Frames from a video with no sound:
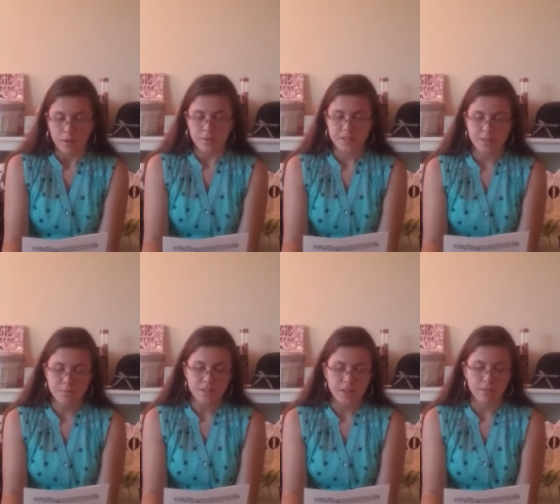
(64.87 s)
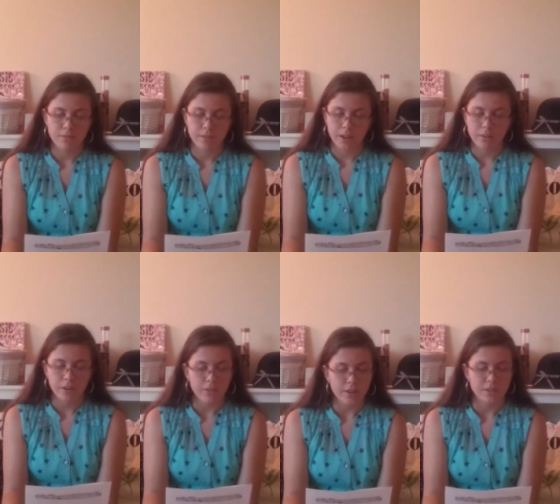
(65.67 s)
What seems like a
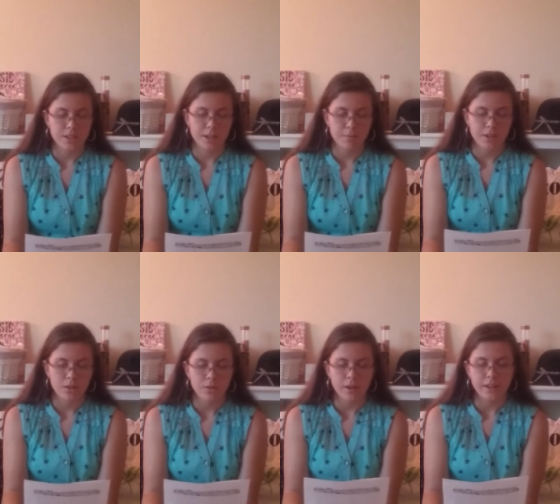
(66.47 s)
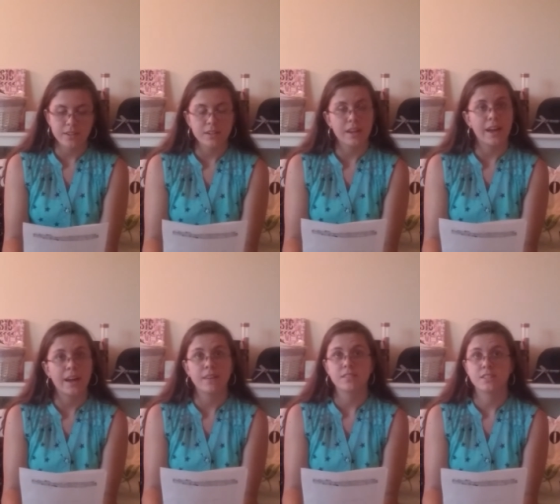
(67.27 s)
very long time ago, I didn't
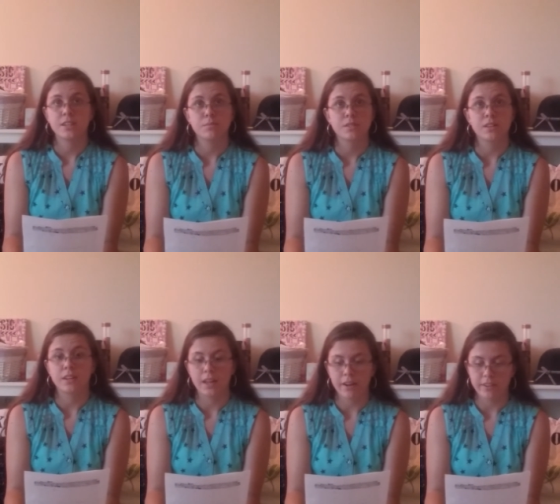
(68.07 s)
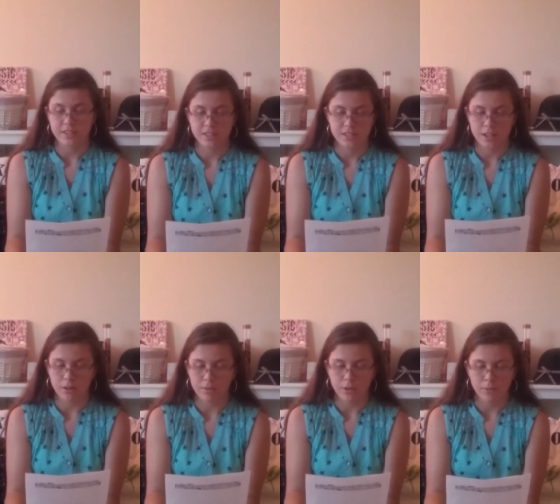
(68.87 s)
have a Samsung Galaxy
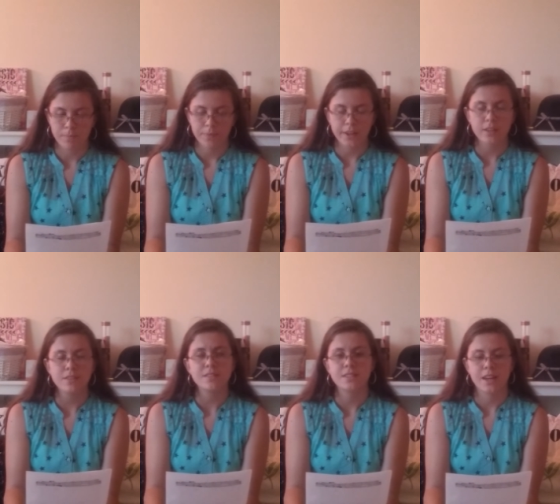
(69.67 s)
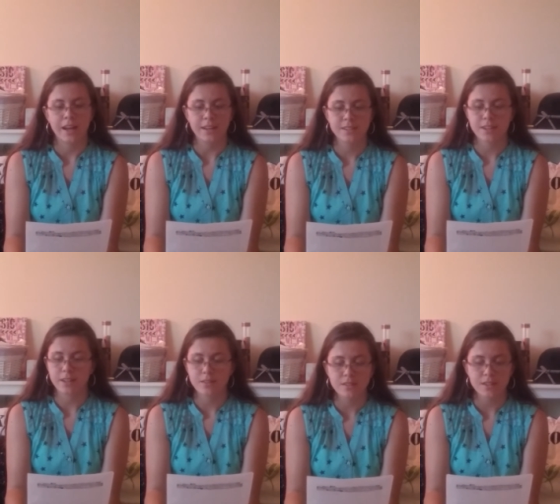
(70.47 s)
cell phone. I couldn't text. I
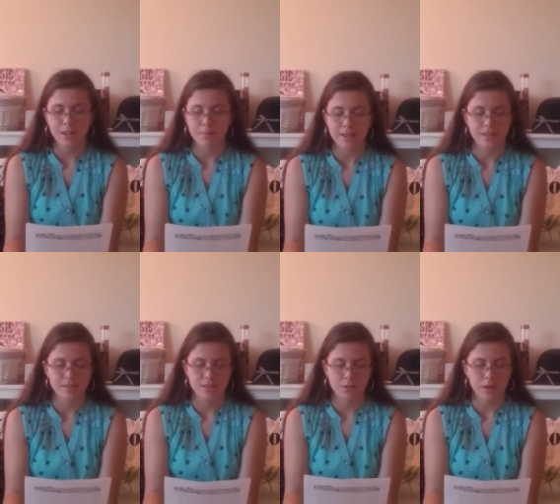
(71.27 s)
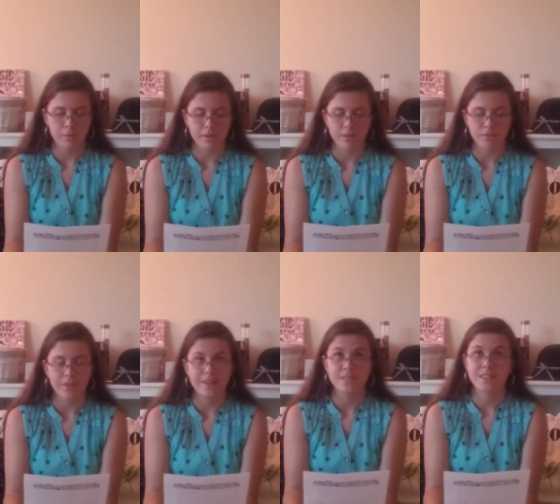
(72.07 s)
couldn't check my Instagram every
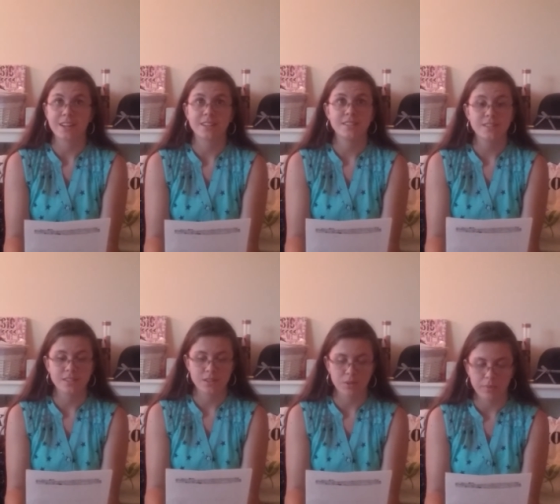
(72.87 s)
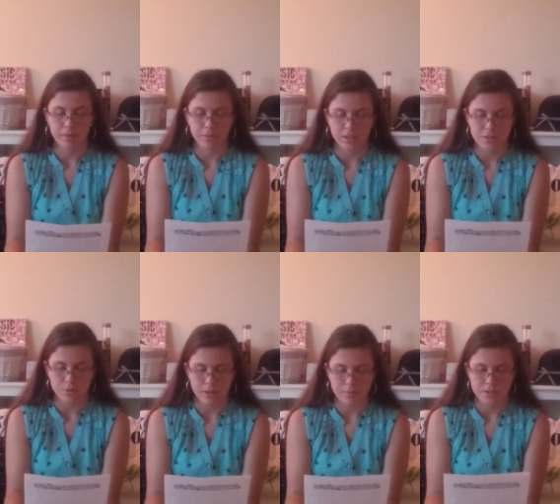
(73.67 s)
5 seconds to see what my friends
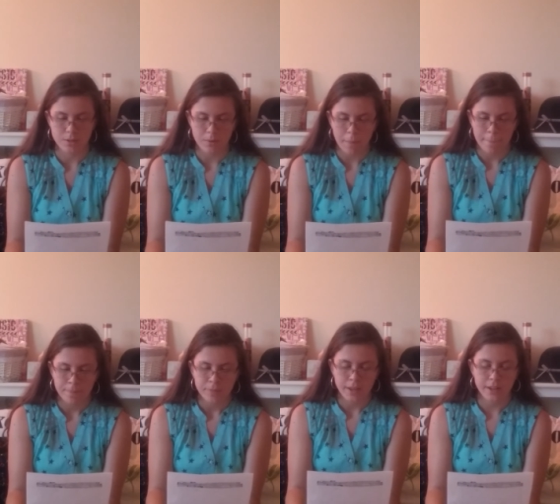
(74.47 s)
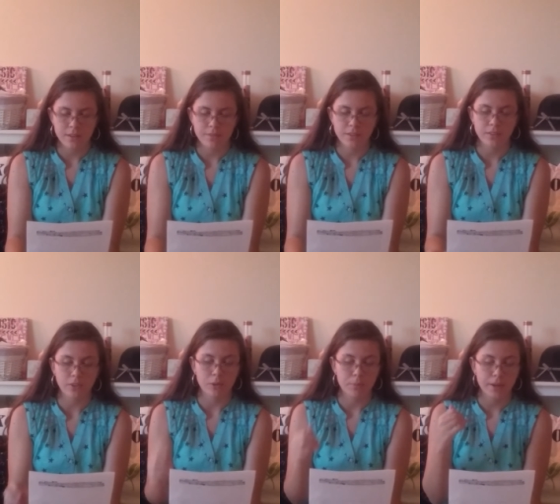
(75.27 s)
were up to. I had to
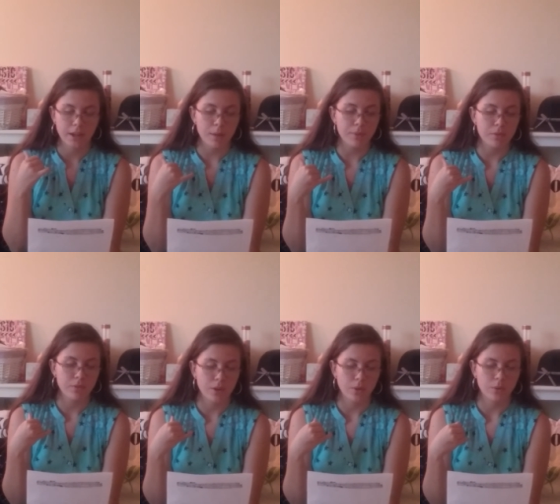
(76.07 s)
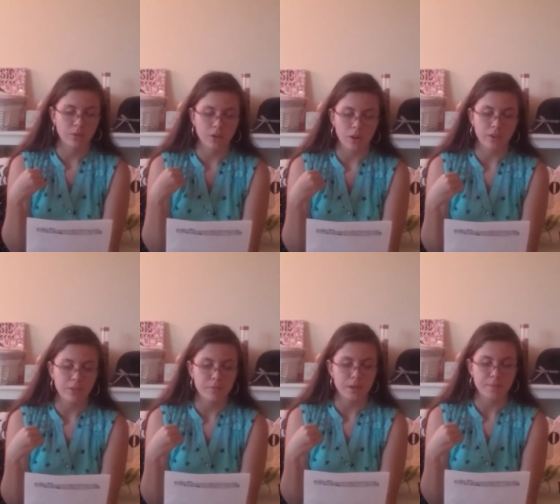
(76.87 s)
physically pick up the phone, call
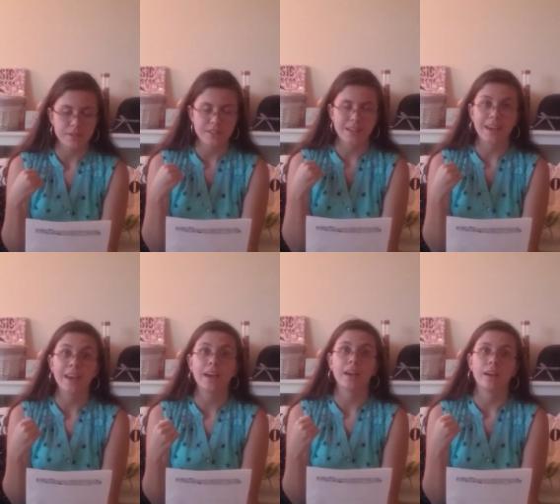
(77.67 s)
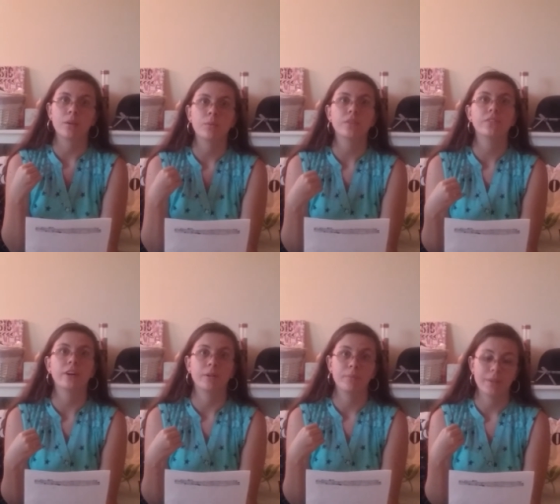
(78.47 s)
them up, and say, "Hey, what's
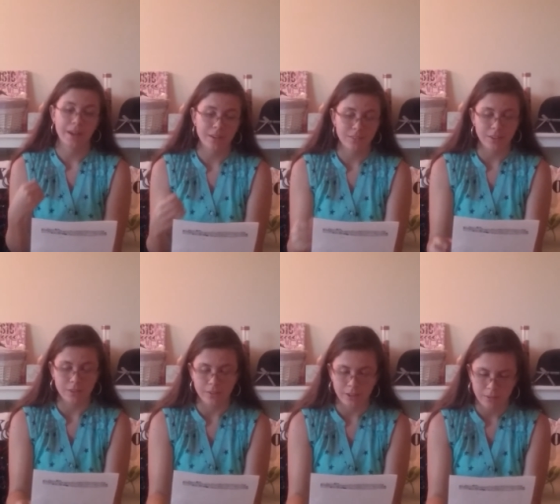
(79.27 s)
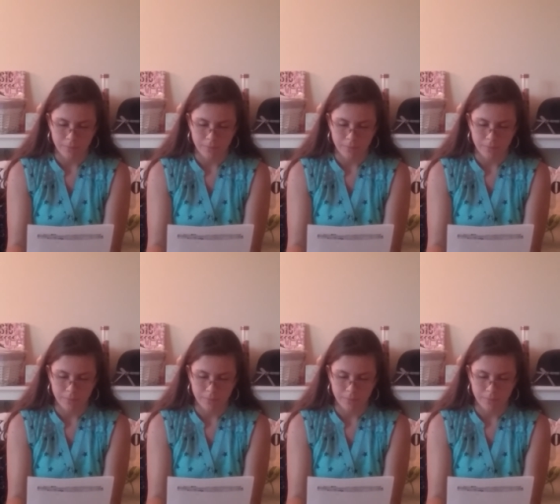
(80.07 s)
up? How's it going?"